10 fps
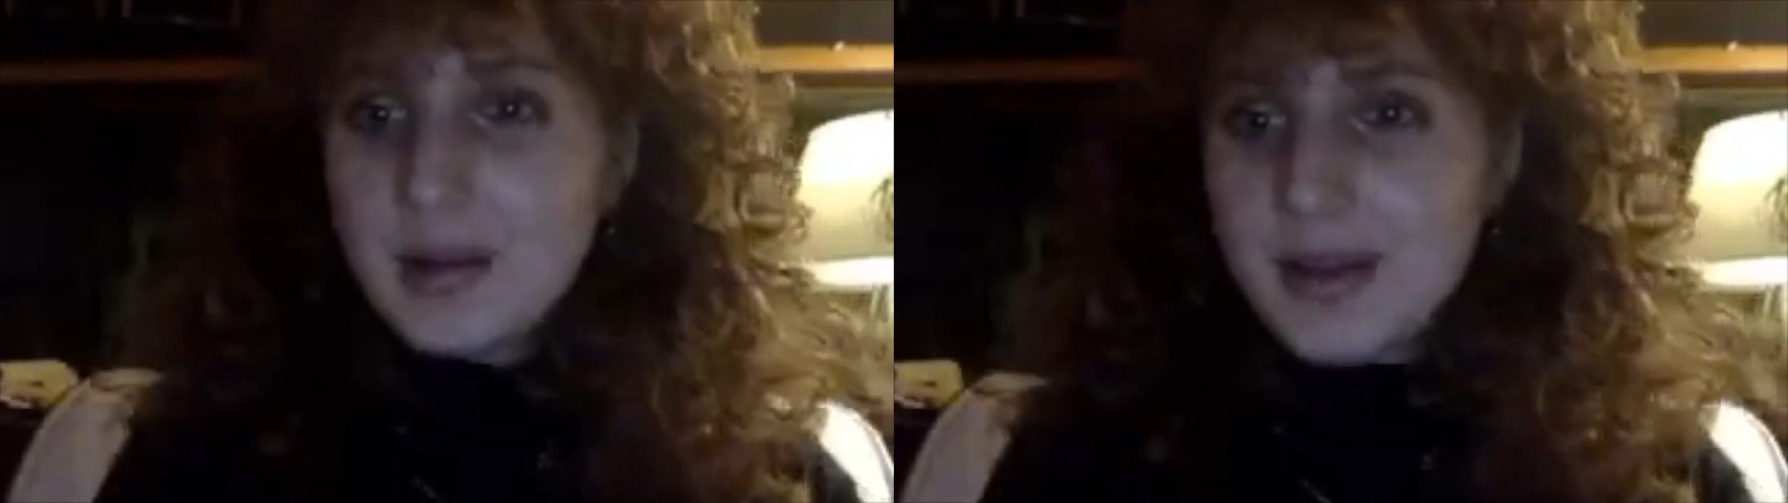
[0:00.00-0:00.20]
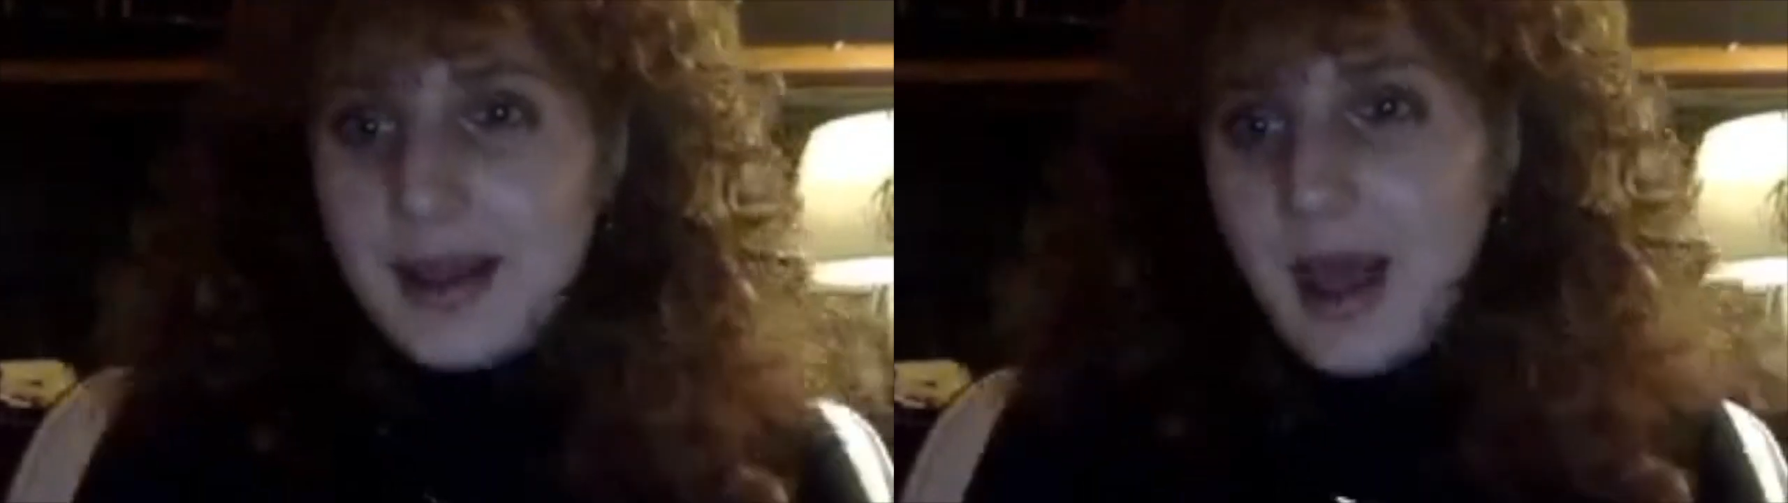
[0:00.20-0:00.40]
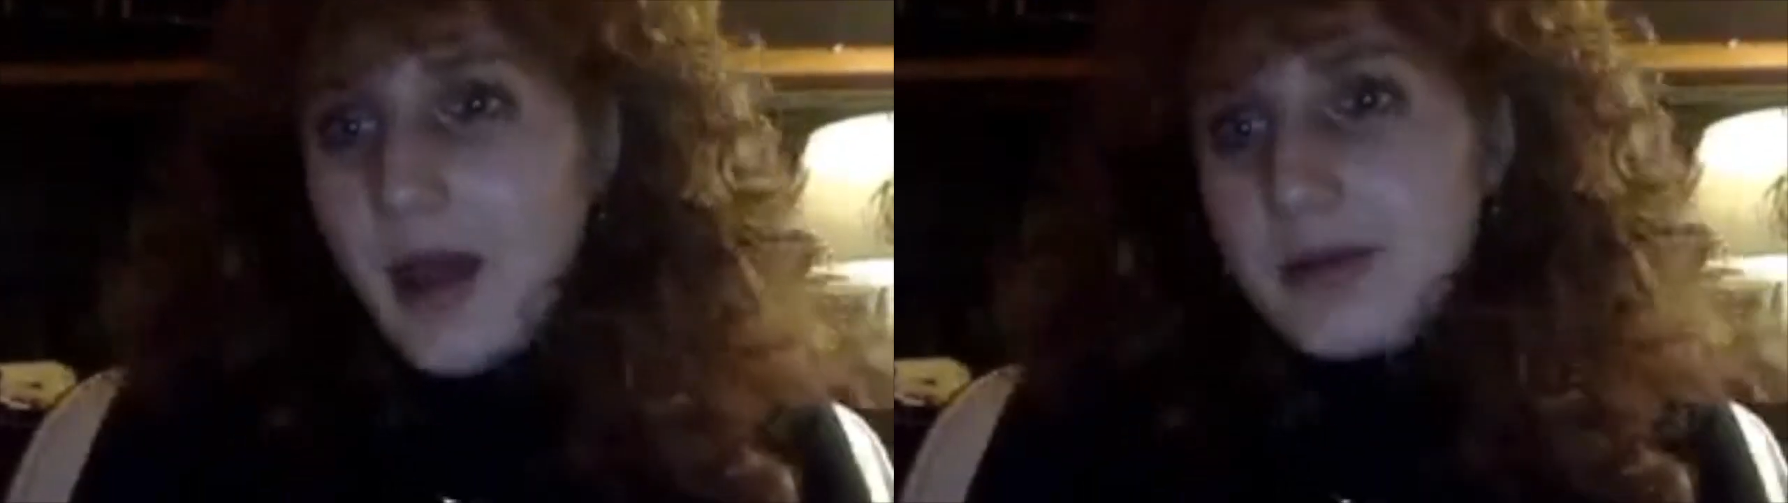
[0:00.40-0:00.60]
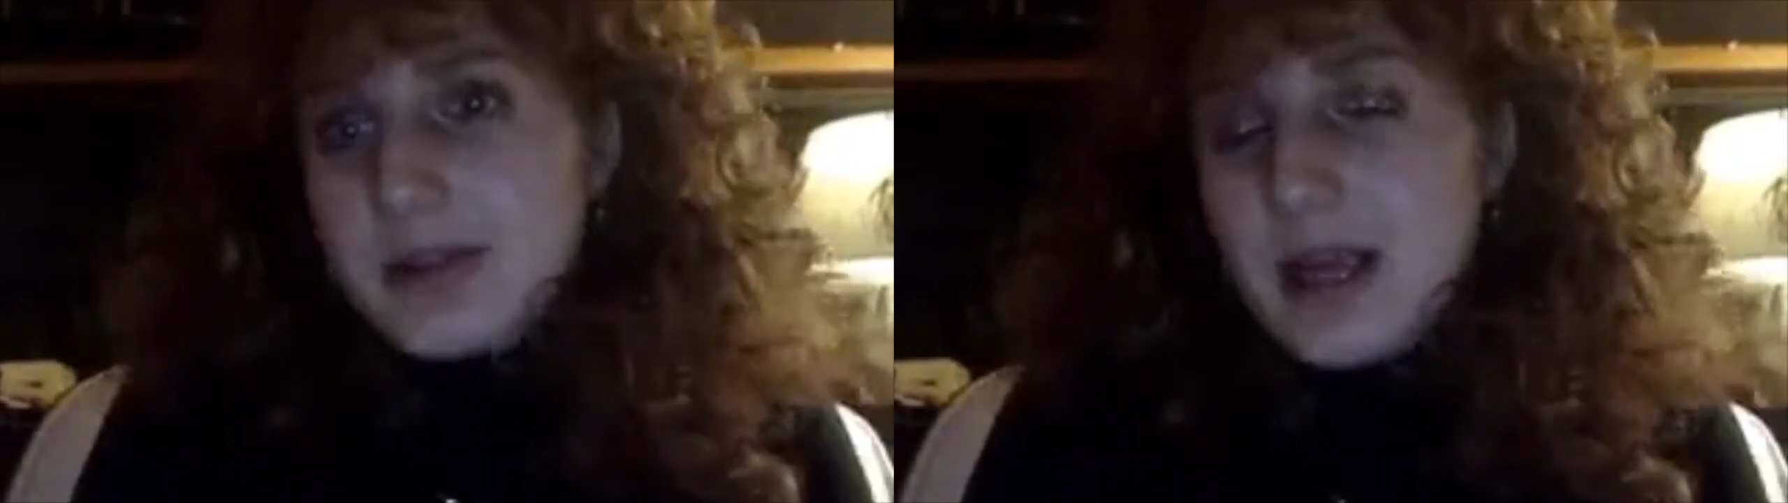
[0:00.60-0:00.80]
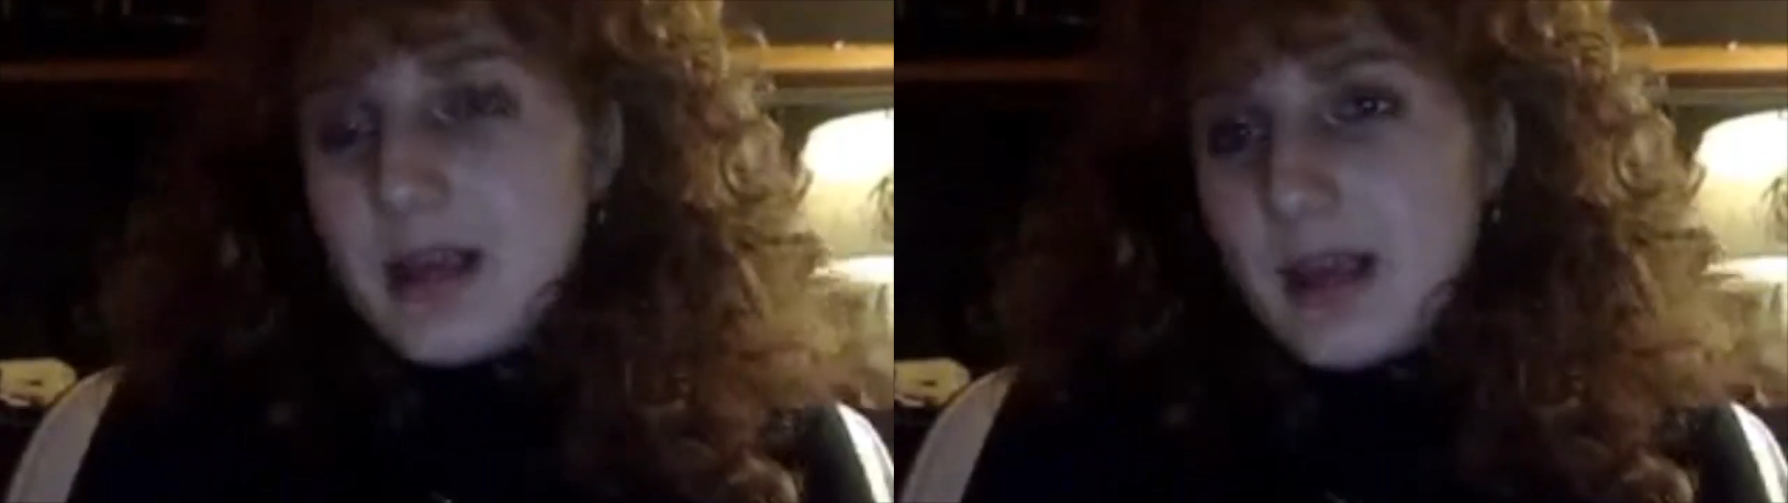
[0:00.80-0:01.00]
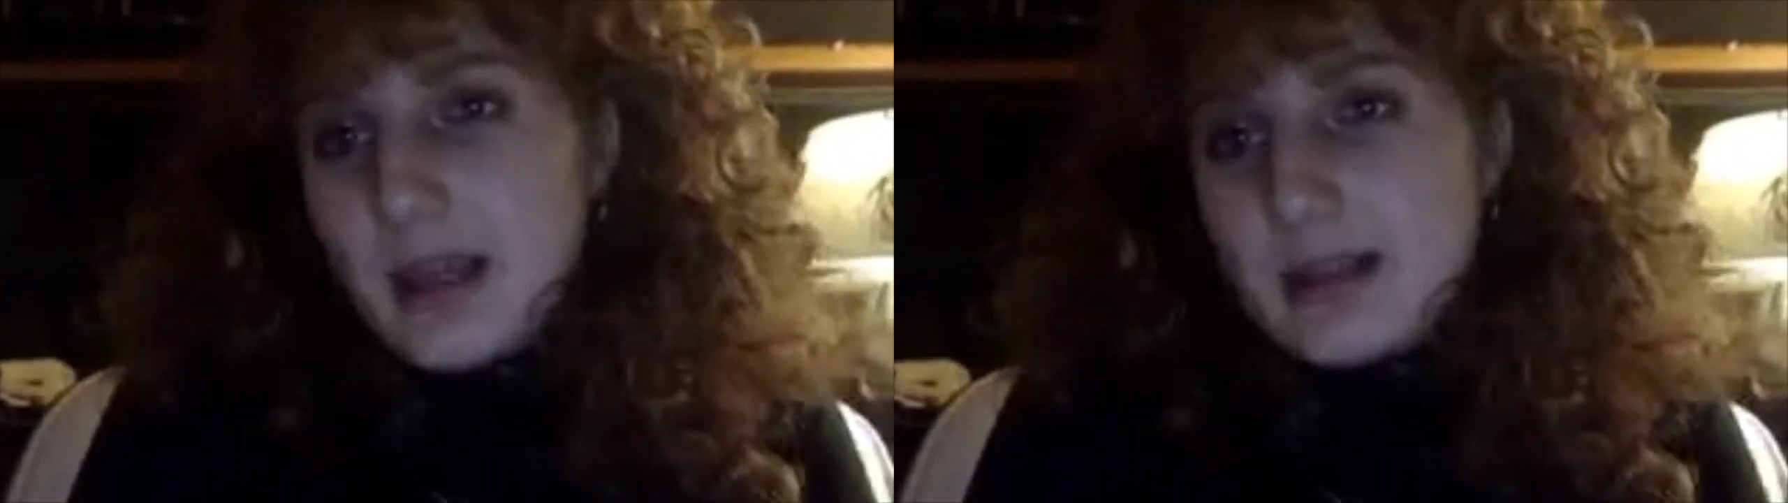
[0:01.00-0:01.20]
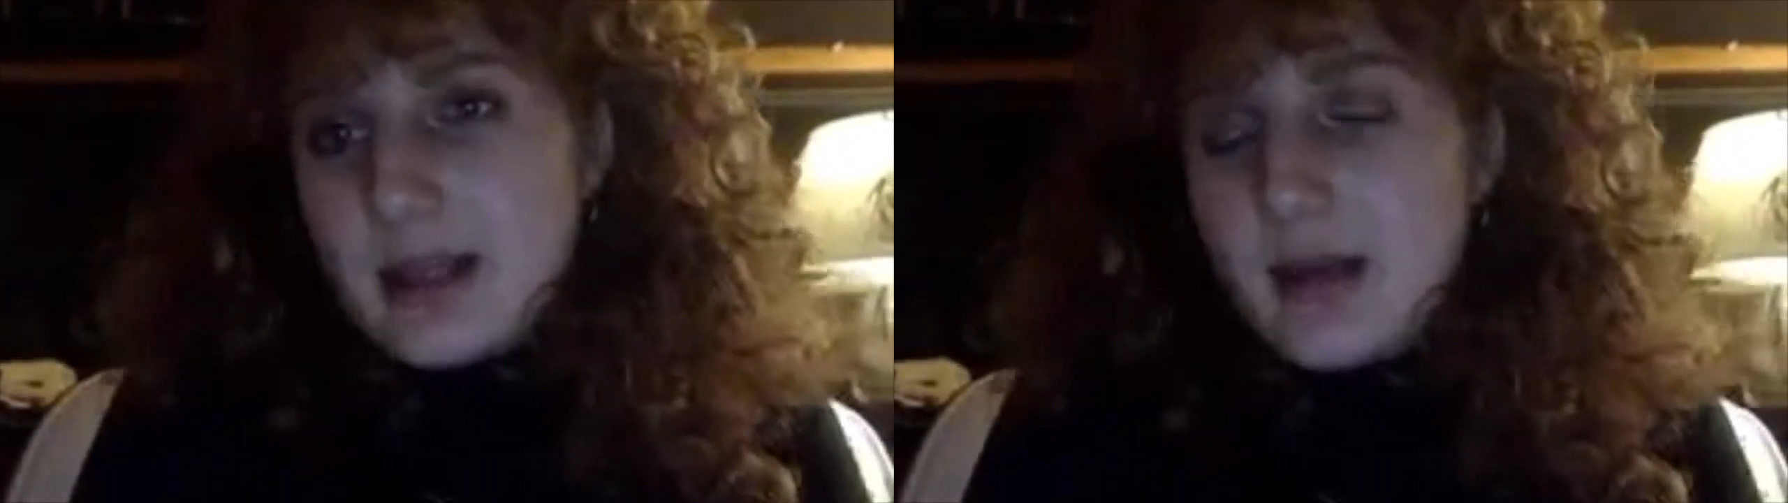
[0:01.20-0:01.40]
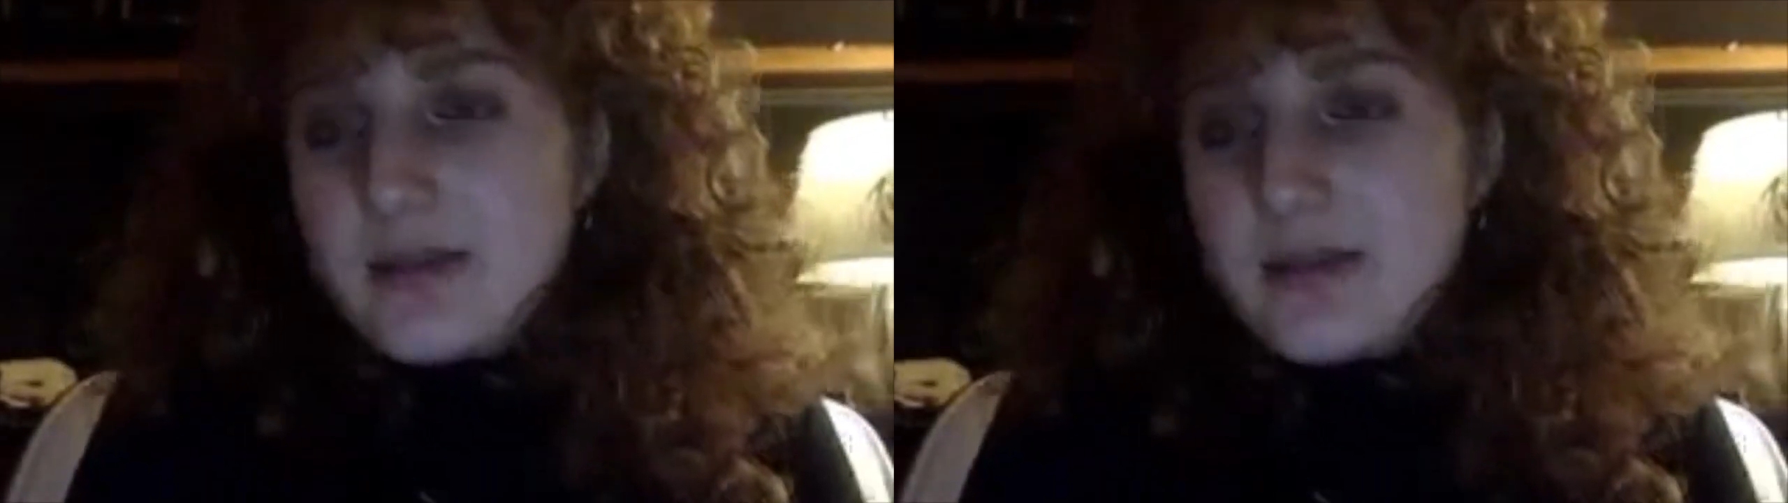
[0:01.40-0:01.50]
Like I would say, like instead